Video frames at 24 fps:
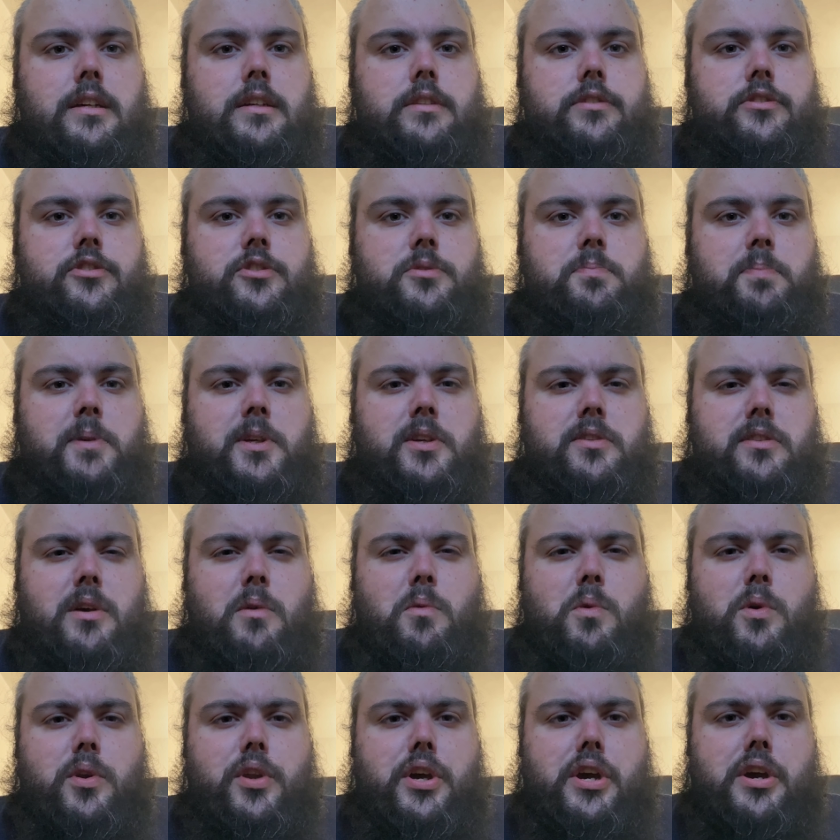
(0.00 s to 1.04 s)
Just because I
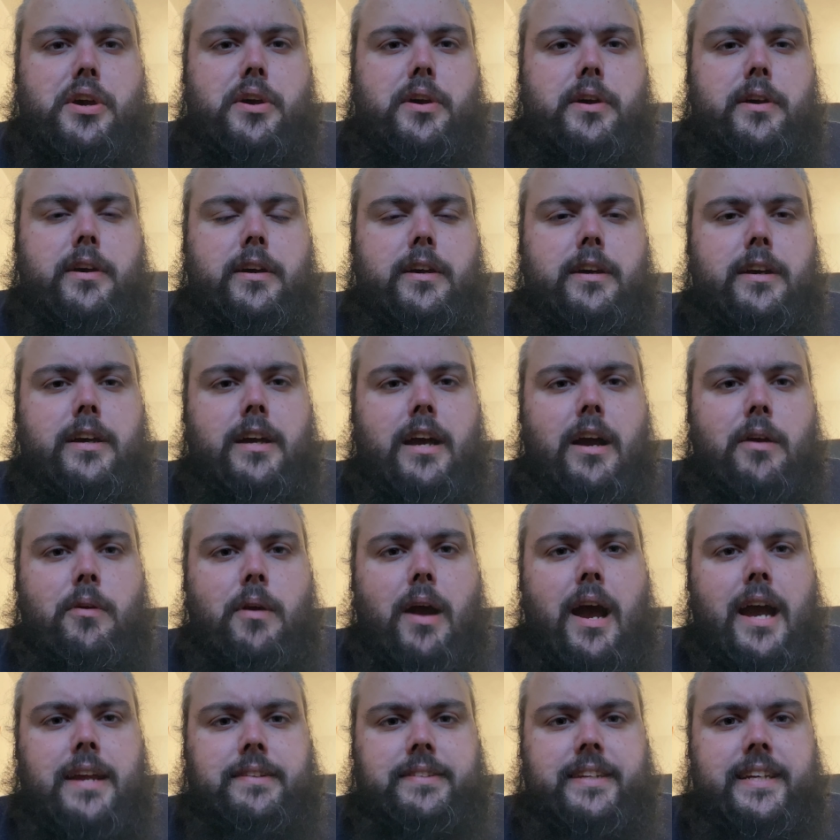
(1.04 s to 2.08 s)

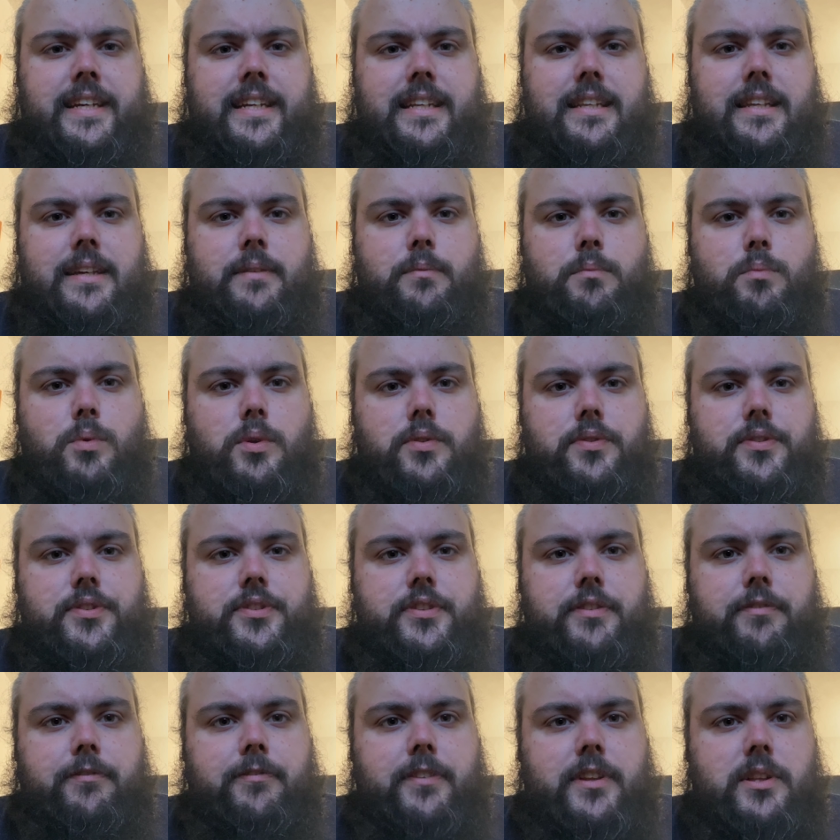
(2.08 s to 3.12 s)
ideally want
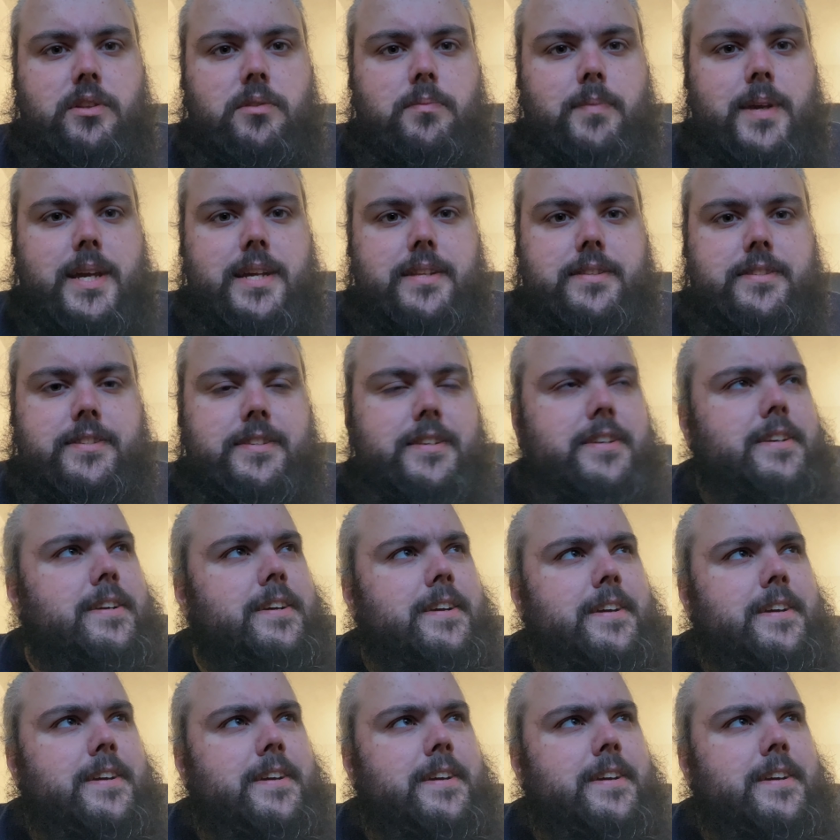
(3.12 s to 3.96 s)
to film it